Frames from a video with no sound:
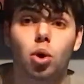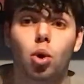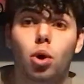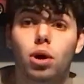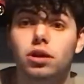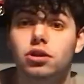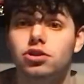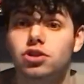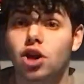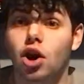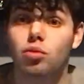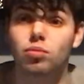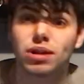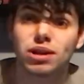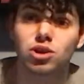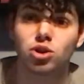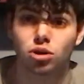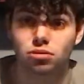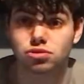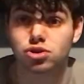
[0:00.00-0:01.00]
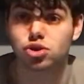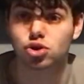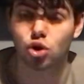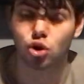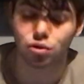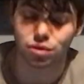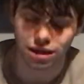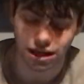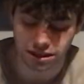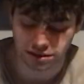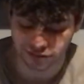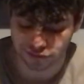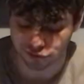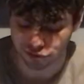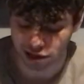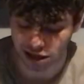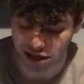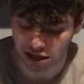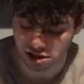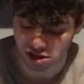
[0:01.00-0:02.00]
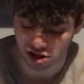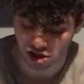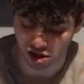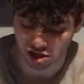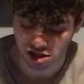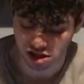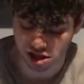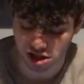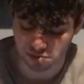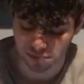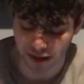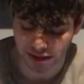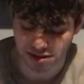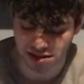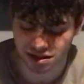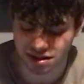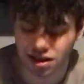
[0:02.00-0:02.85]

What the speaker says: Haaland currently not scoring as freely as United expected.